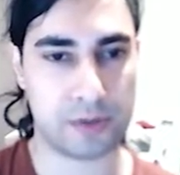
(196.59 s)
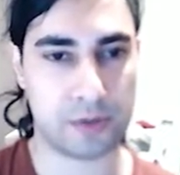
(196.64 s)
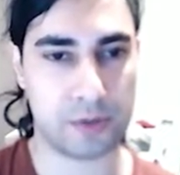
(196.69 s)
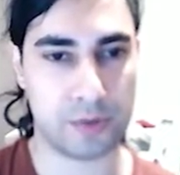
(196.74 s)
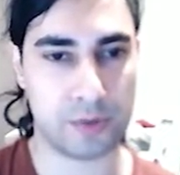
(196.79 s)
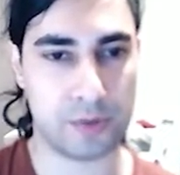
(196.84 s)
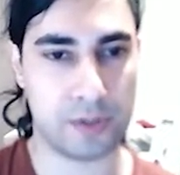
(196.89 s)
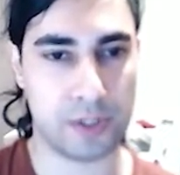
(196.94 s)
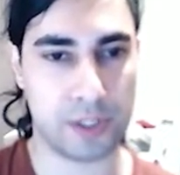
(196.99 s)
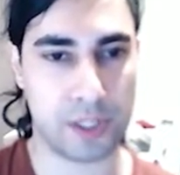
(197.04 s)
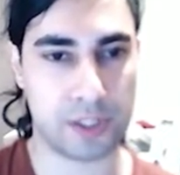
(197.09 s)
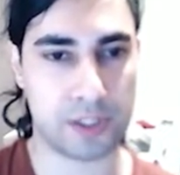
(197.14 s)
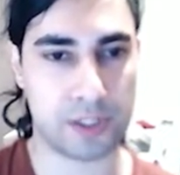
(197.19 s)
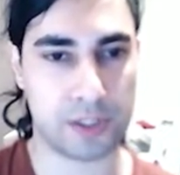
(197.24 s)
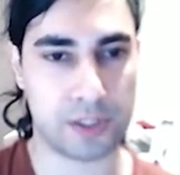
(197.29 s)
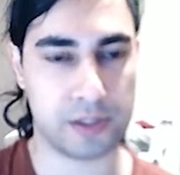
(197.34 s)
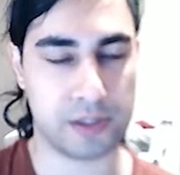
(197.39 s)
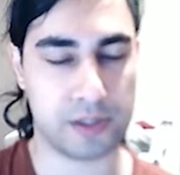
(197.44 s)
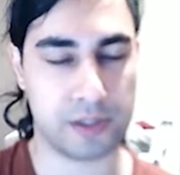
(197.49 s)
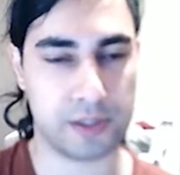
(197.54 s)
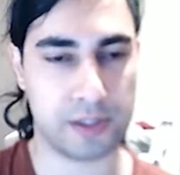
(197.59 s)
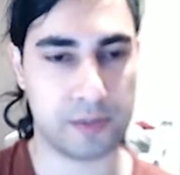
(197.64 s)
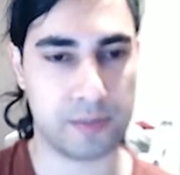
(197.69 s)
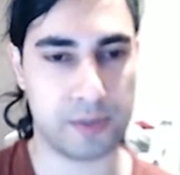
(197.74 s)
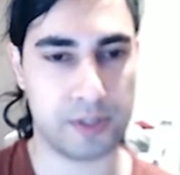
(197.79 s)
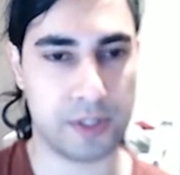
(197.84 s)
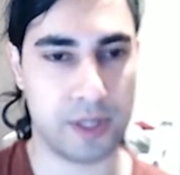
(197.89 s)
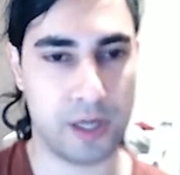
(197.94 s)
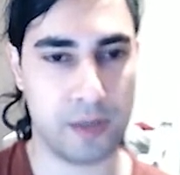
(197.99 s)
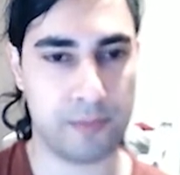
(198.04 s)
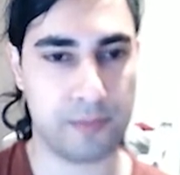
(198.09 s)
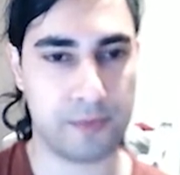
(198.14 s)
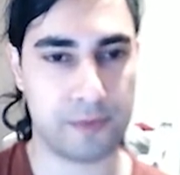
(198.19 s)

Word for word: to nudge it a little bit up.